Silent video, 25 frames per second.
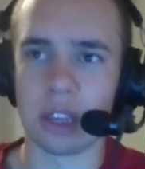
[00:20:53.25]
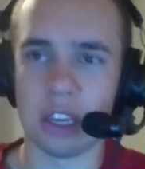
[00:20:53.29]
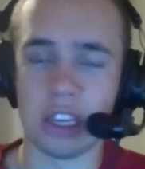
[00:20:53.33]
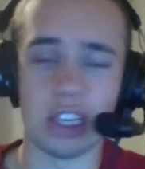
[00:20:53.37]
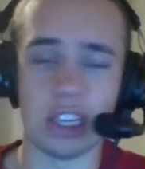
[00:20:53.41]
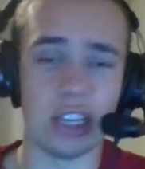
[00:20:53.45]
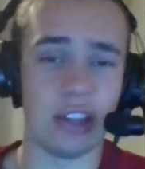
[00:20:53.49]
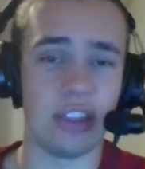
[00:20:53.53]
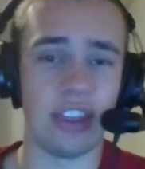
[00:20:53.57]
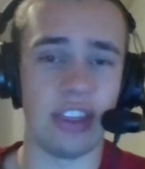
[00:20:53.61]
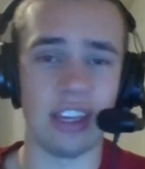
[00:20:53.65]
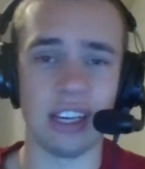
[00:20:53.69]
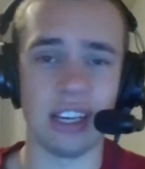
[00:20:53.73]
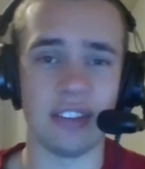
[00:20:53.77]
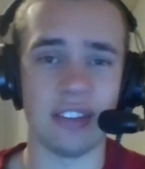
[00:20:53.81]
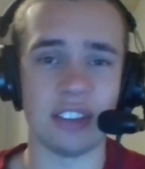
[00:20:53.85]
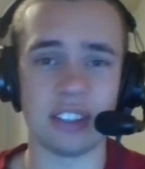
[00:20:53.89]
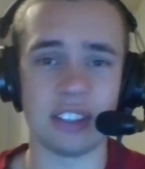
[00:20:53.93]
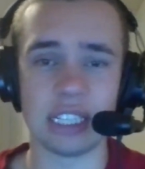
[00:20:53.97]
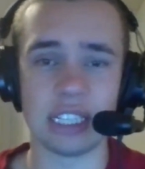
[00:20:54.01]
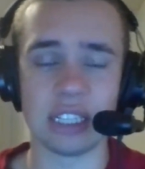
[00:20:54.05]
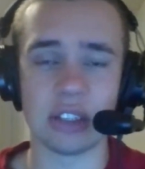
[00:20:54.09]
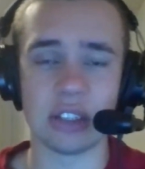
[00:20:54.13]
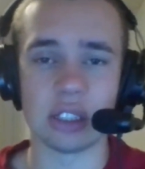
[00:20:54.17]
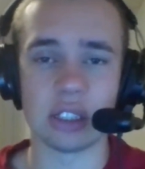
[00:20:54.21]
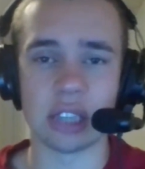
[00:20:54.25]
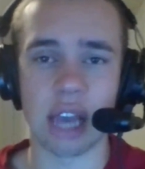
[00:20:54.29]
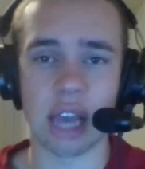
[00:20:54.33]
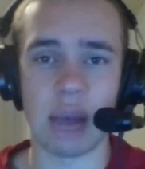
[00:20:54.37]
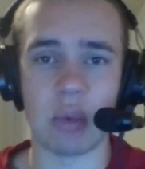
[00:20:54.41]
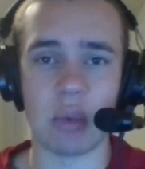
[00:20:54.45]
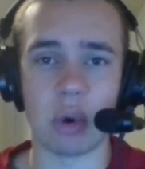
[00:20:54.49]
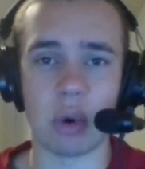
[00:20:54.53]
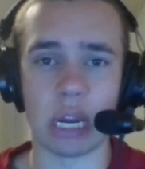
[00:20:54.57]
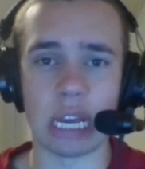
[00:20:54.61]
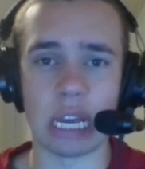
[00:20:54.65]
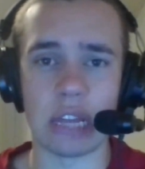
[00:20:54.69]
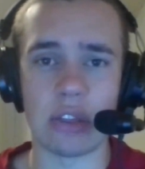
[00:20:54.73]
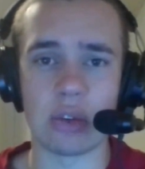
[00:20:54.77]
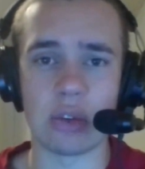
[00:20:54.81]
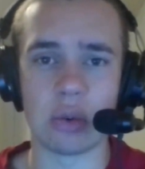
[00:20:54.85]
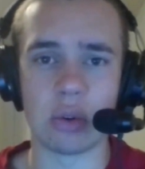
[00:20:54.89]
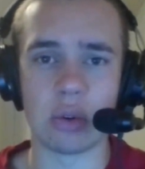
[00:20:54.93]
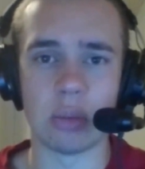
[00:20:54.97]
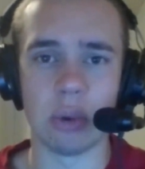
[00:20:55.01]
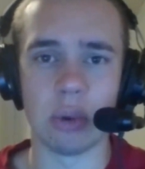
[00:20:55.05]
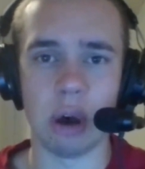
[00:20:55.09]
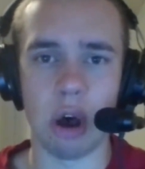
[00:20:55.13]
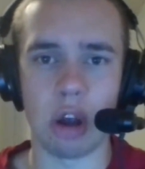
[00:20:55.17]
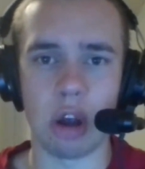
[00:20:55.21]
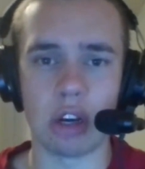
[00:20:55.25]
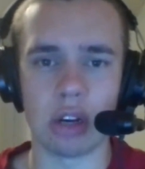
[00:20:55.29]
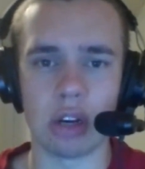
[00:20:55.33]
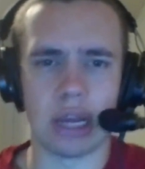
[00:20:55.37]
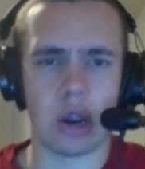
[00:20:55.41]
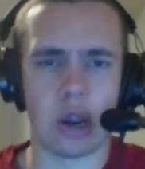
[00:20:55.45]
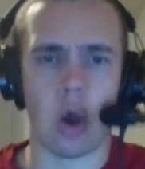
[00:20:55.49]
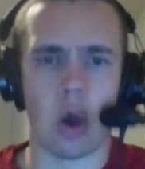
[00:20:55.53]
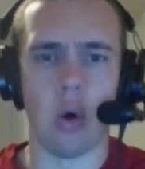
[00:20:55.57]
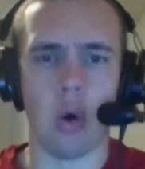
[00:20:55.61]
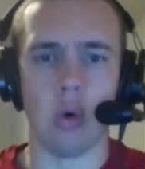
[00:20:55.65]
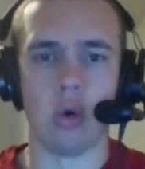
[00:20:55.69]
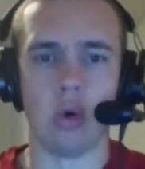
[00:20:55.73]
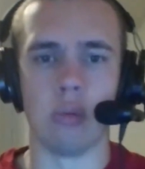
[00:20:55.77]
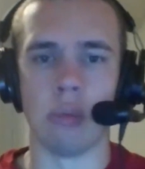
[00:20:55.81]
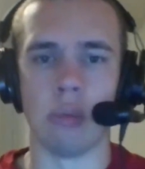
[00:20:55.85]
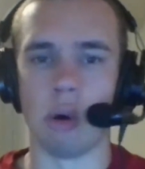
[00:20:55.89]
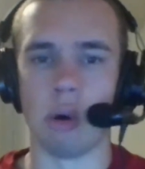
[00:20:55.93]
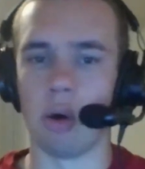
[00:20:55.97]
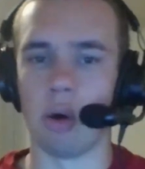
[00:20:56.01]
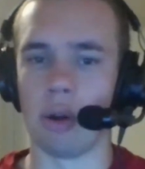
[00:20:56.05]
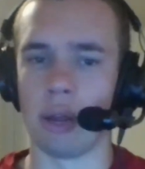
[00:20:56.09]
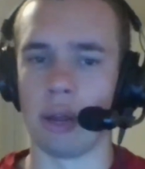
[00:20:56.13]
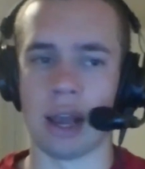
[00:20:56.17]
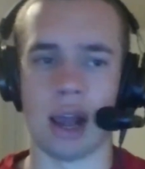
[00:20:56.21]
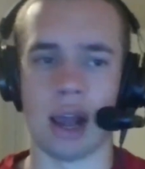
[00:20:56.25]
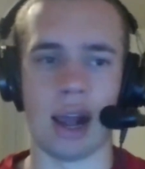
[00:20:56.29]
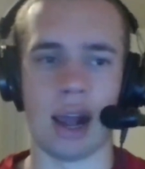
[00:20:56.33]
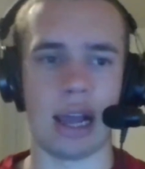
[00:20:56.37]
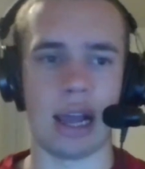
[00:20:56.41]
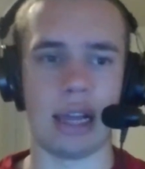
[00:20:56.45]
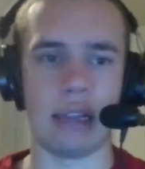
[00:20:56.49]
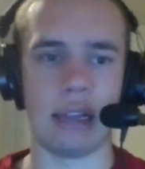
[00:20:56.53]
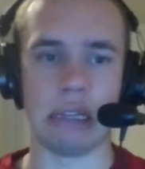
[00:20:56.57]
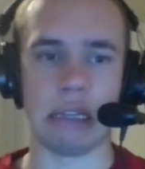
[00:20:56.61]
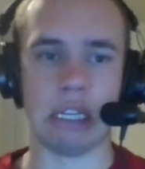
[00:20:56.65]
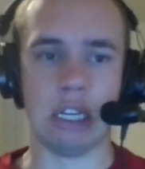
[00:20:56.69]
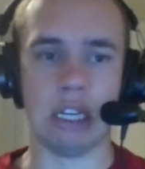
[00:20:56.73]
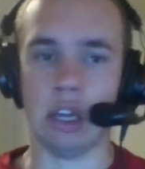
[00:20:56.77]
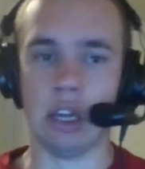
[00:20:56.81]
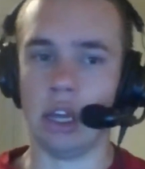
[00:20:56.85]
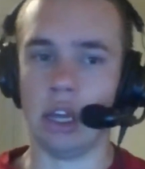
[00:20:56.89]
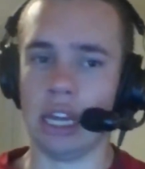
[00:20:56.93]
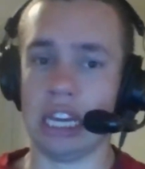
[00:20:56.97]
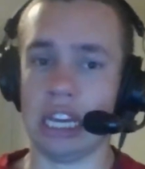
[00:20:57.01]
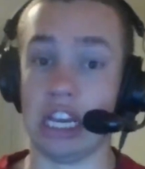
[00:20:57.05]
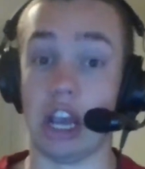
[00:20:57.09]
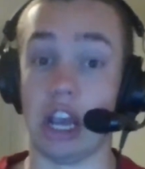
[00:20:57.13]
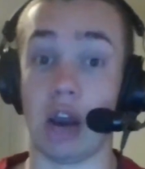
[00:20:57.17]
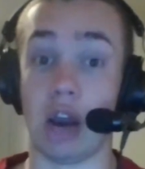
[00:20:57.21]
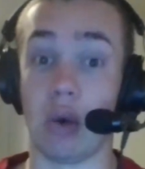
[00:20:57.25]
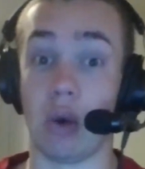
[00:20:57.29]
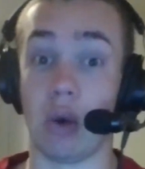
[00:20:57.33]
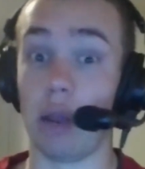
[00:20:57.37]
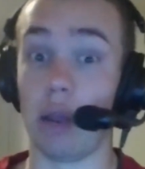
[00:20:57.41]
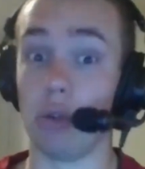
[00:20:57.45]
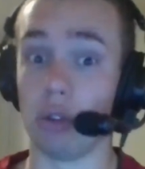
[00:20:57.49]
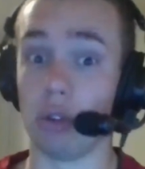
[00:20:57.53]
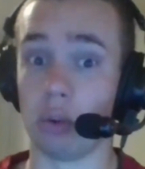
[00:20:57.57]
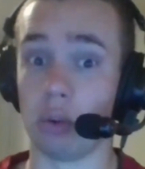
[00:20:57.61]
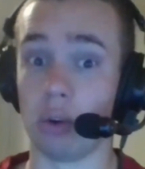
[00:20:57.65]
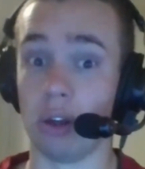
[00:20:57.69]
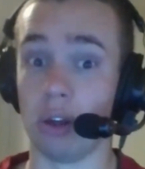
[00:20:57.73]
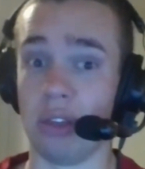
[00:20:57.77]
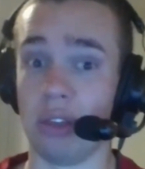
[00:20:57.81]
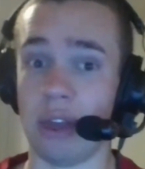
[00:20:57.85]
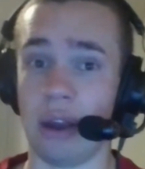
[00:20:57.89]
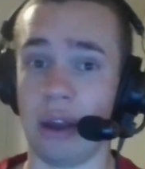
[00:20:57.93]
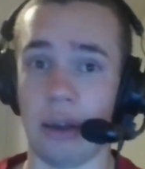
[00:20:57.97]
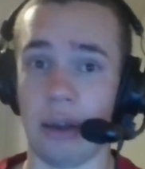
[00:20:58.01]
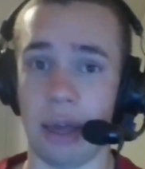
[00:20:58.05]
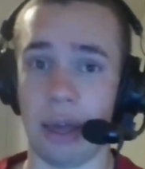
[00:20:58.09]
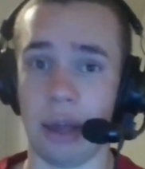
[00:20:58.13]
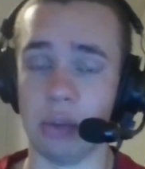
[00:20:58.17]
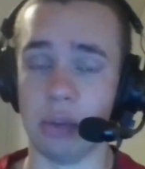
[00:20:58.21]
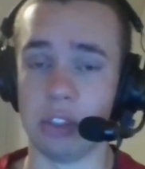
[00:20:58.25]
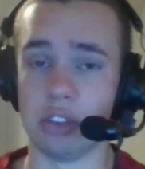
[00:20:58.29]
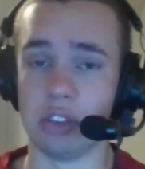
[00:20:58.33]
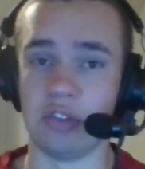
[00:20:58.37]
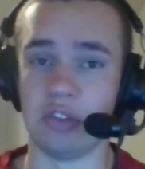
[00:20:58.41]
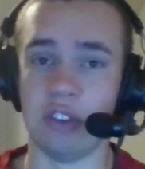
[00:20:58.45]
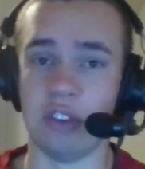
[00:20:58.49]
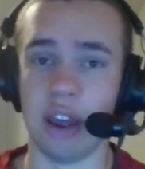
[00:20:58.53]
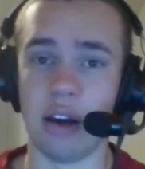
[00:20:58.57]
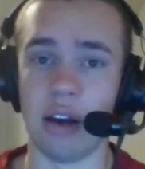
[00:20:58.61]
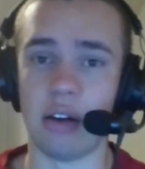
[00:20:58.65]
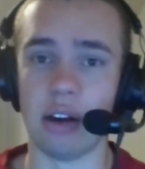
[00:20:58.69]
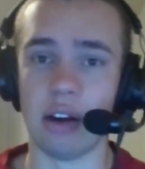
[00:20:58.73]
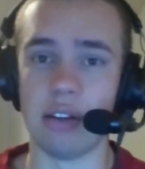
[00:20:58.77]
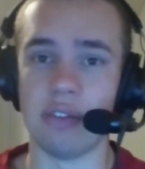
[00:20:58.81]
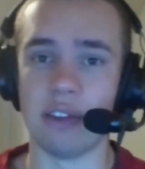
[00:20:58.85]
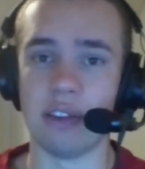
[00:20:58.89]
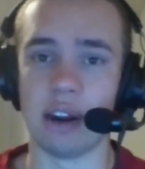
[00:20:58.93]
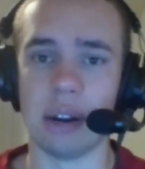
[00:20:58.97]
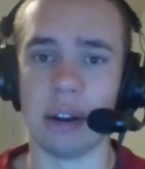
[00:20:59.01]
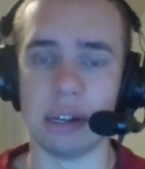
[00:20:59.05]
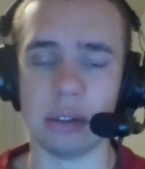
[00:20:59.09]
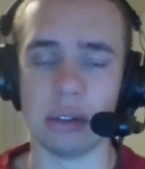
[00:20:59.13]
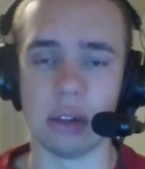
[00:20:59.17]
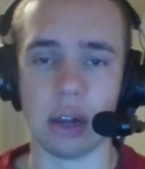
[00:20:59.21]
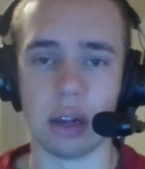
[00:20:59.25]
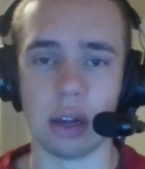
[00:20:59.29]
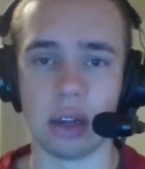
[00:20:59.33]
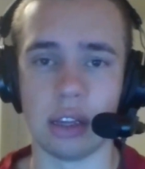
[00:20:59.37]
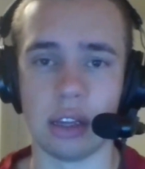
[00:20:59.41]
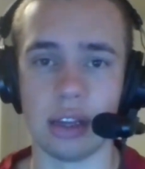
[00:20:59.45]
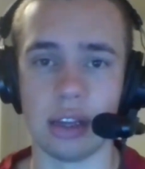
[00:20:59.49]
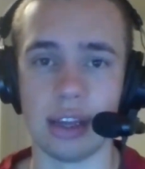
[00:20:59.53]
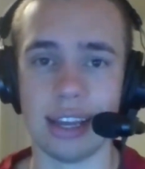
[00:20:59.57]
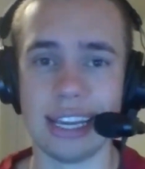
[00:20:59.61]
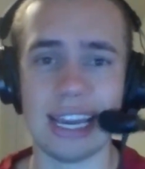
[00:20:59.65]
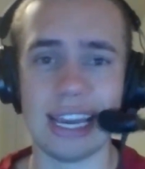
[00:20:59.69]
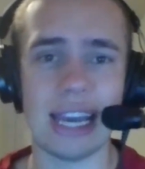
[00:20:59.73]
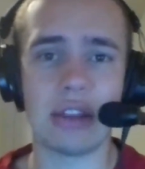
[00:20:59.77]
Can you think of a single time where he threw a ball and you're like, oh boy, he got away with one there. That was very, very lucky.